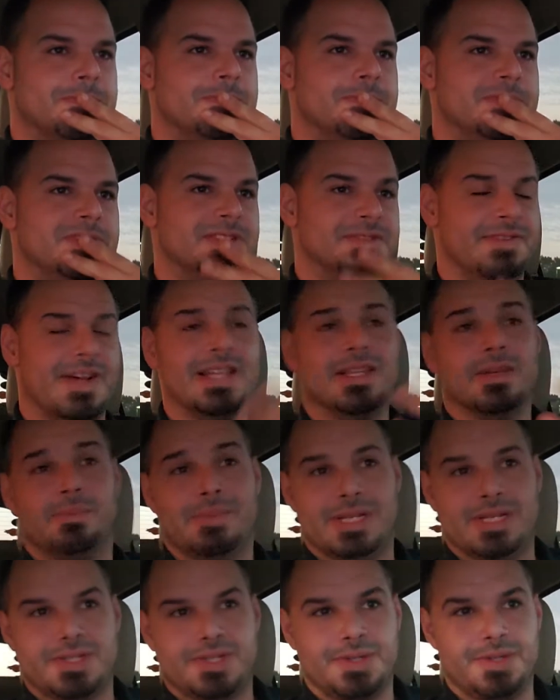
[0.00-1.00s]

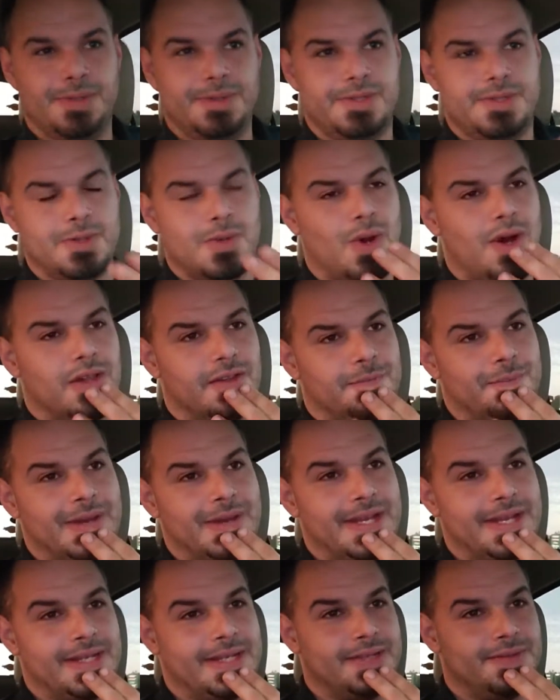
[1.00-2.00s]
development to all of
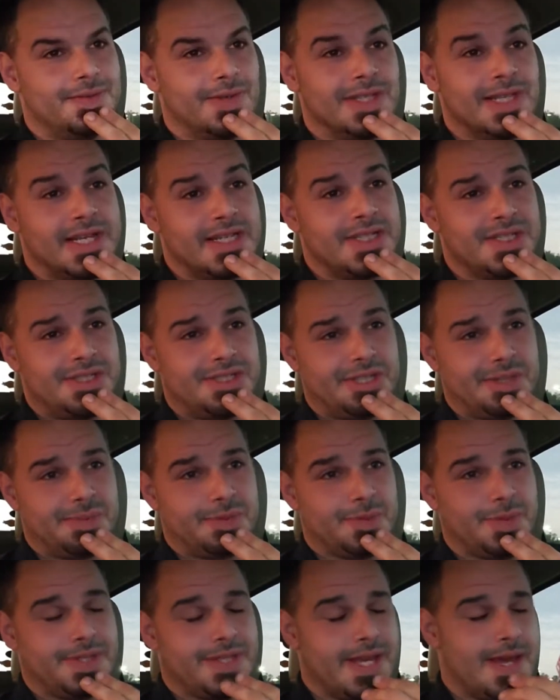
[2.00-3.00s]
my
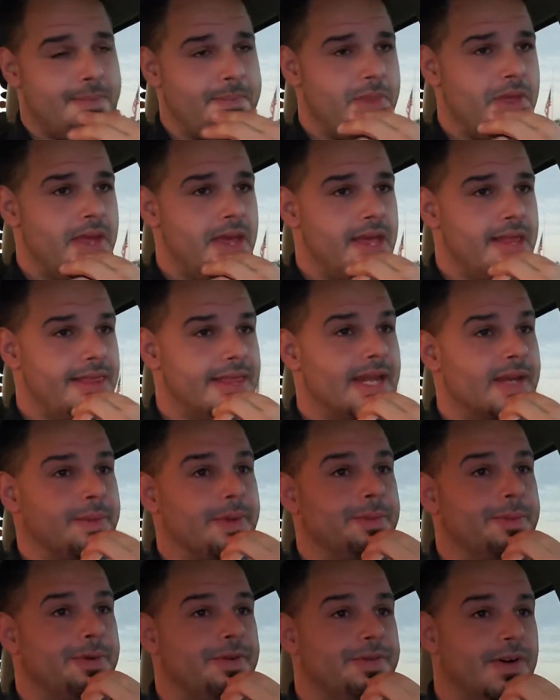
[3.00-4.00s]
relationships with them. Then I'm
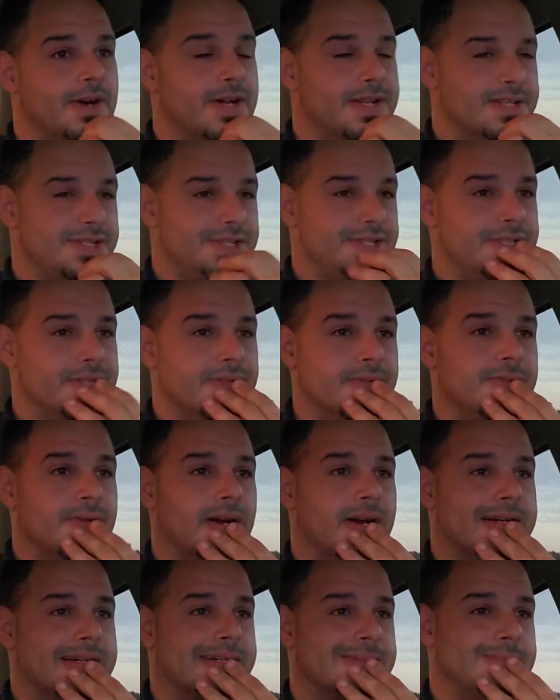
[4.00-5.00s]
going to move on to,
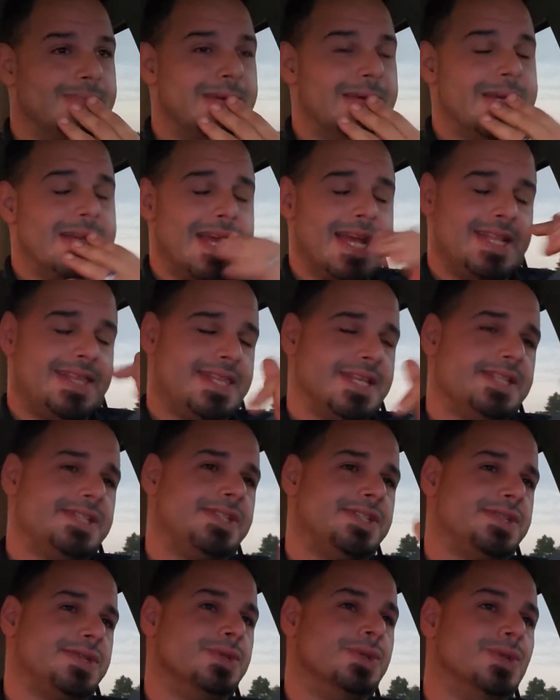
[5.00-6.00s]
at
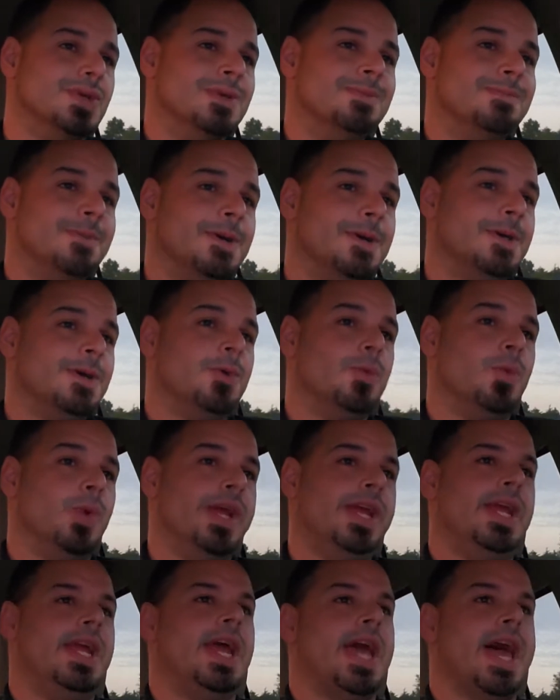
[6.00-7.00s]
this school,
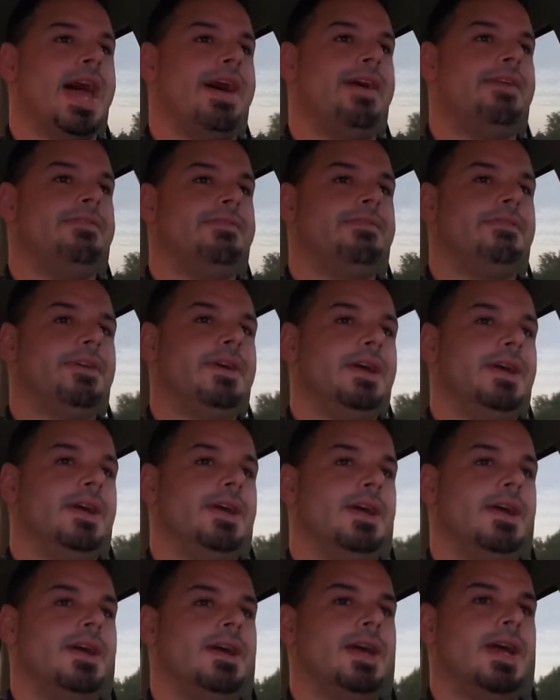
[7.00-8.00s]
we have
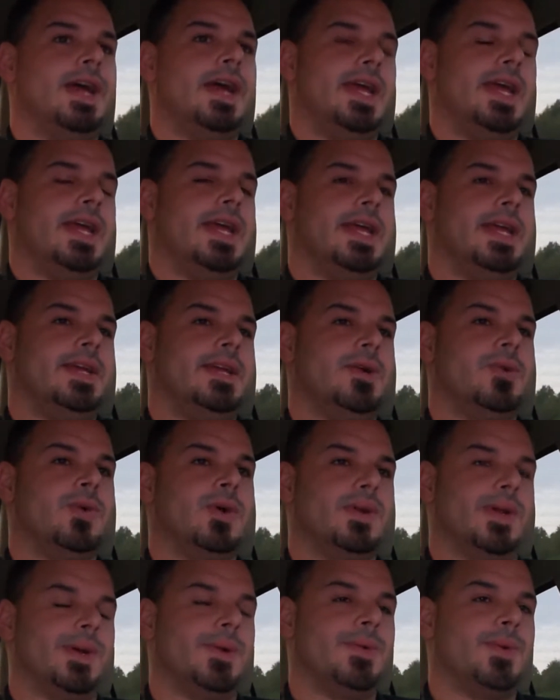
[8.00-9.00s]
a
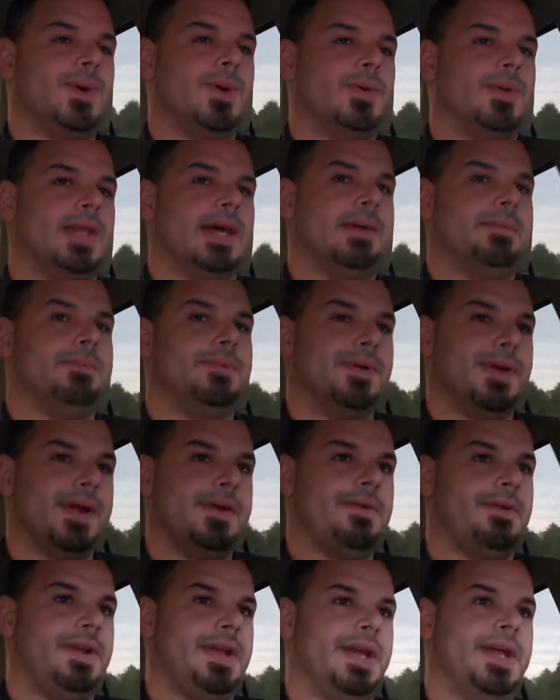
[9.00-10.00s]
quote-unquote
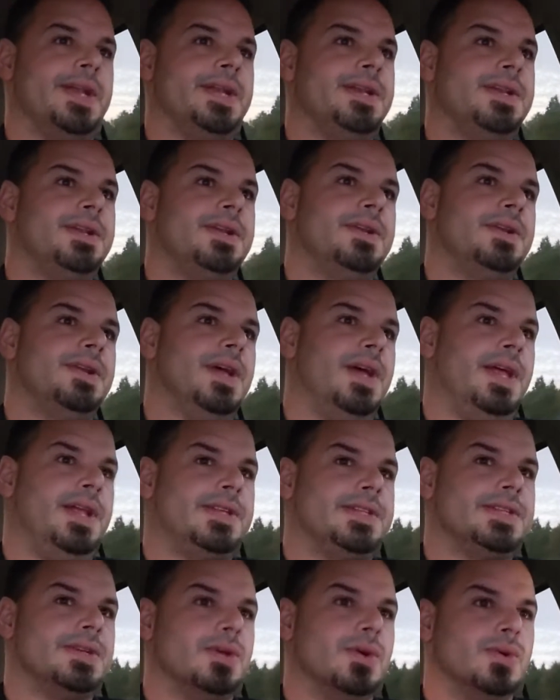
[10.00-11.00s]
librarian,
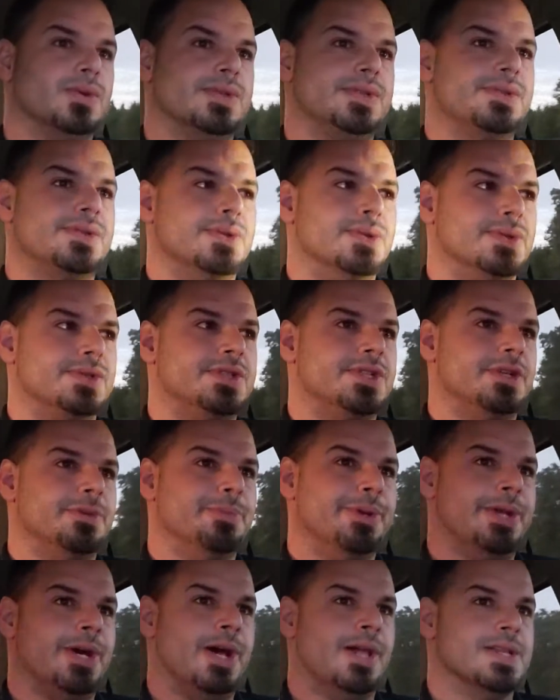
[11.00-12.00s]
that's old school
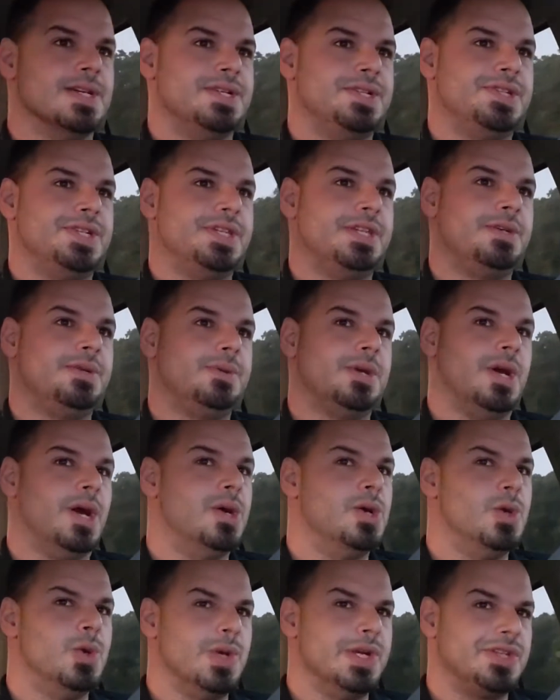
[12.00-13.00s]
terminology,
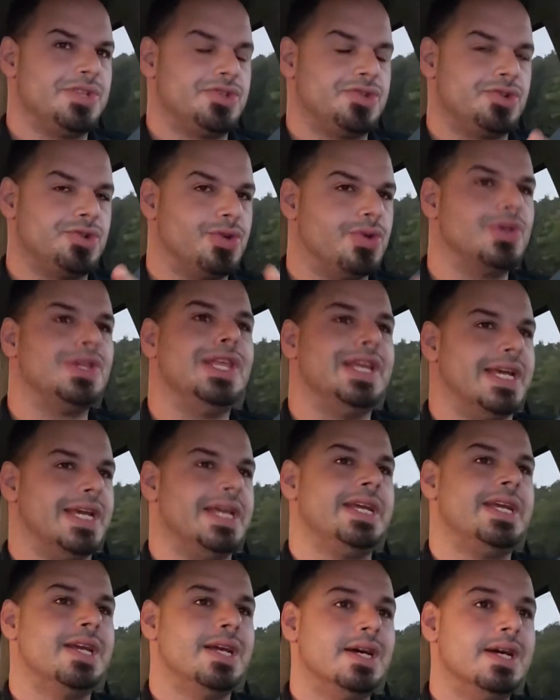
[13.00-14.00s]
who is truly